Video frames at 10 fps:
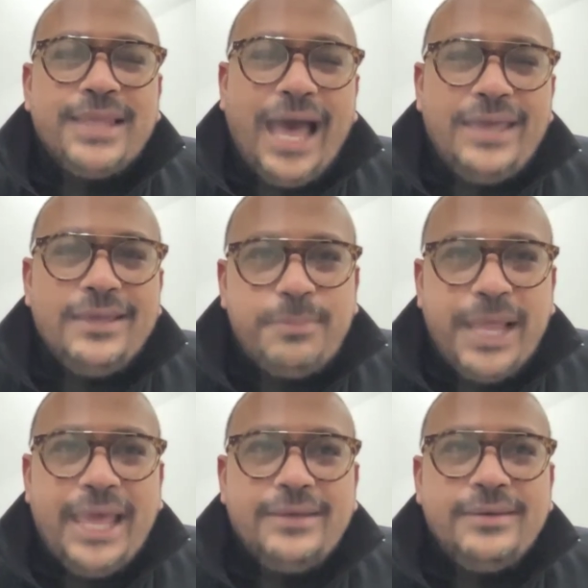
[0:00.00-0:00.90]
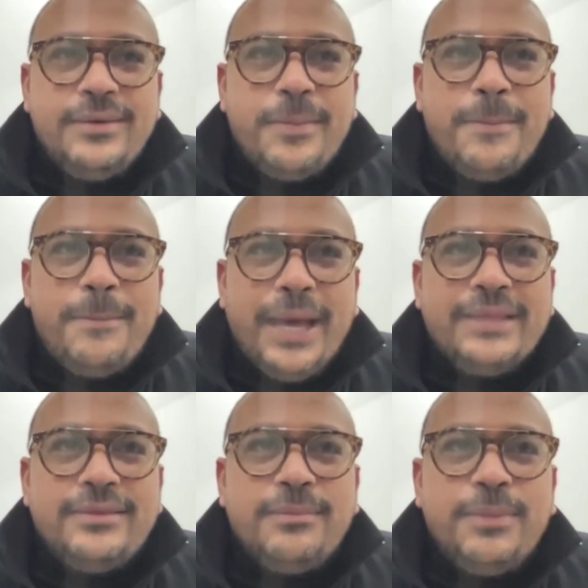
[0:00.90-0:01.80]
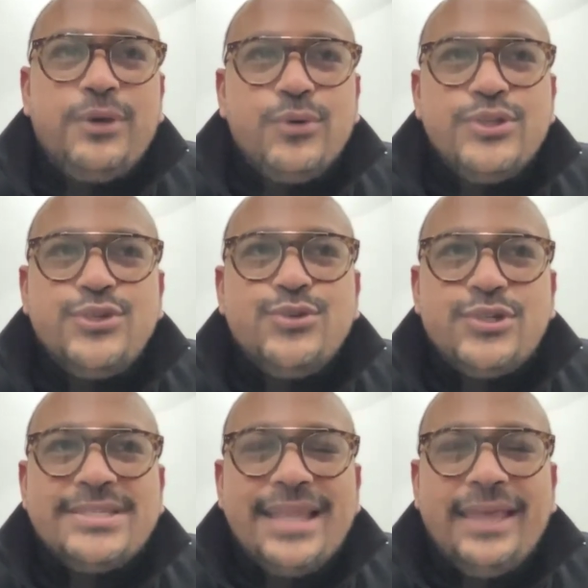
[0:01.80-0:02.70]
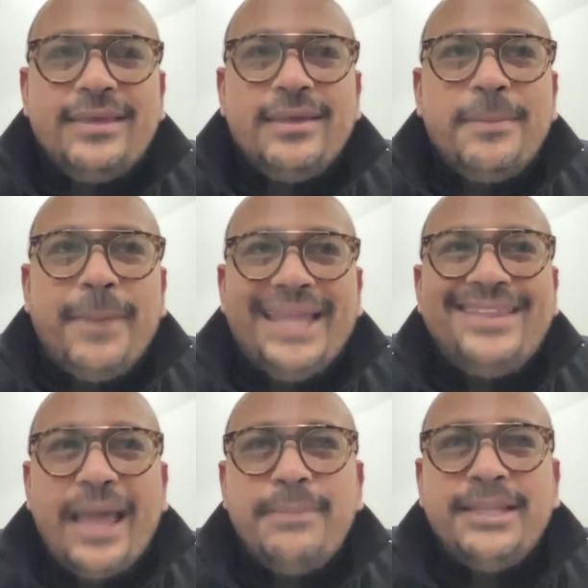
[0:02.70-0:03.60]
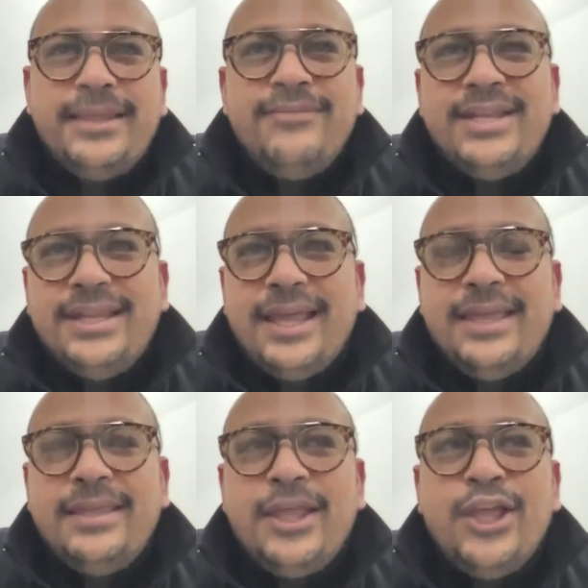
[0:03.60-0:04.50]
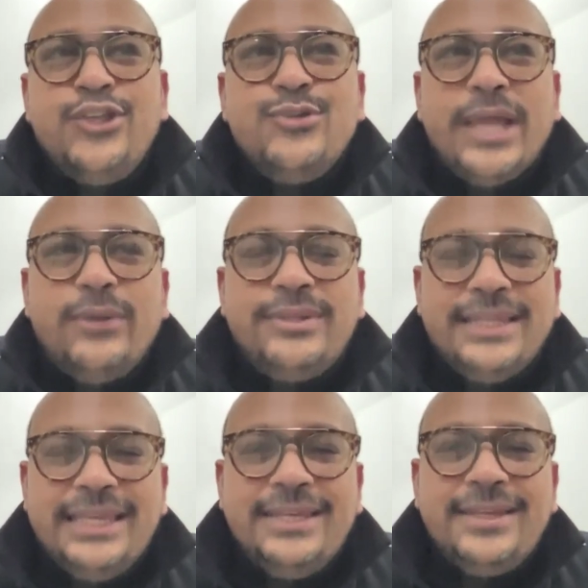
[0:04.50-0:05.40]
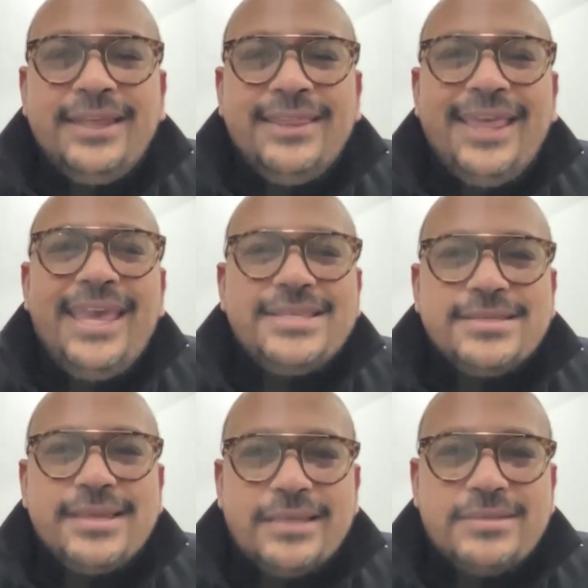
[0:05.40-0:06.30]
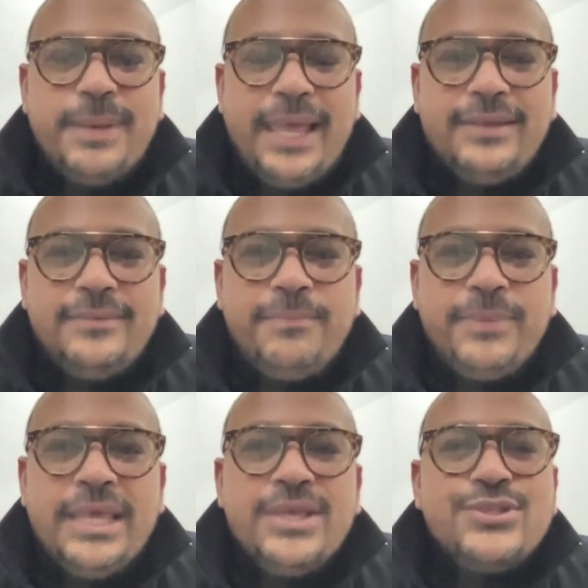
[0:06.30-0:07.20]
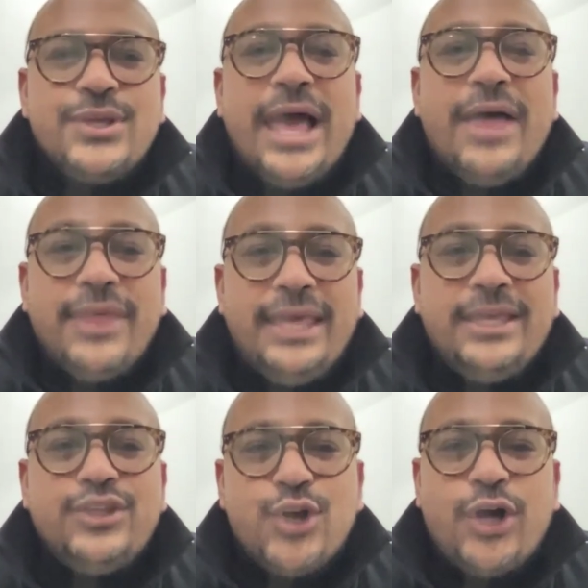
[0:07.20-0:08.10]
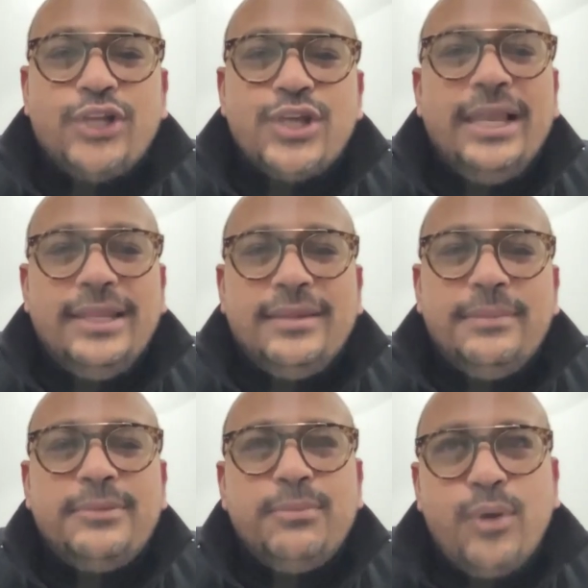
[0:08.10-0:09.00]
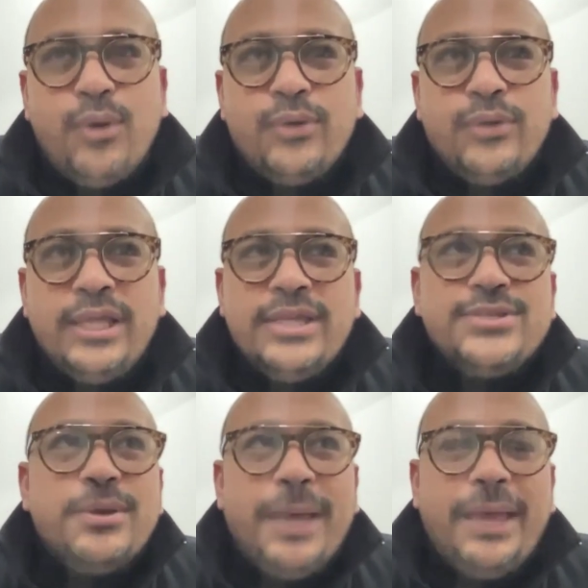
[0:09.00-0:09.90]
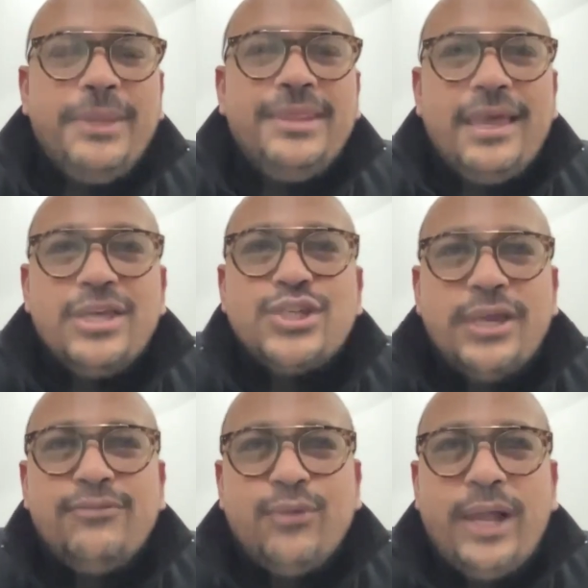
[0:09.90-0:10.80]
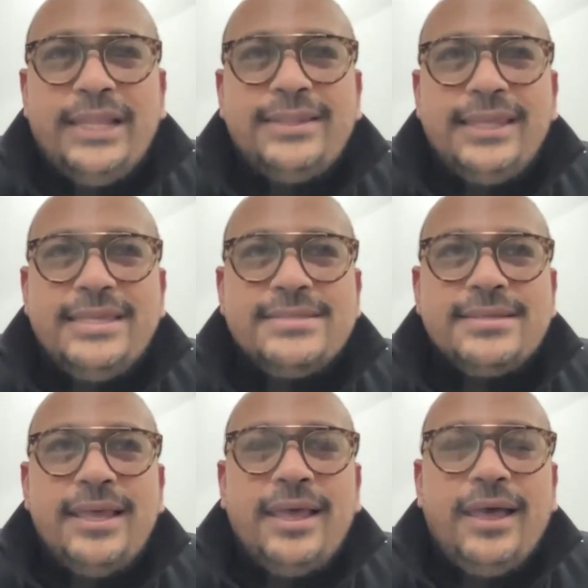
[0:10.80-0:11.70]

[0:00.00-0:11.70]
diet plan, but because you just take my tablet every day, you don't need the exercise plan. So now they can charge a little bit more. So maybe their share of wallet is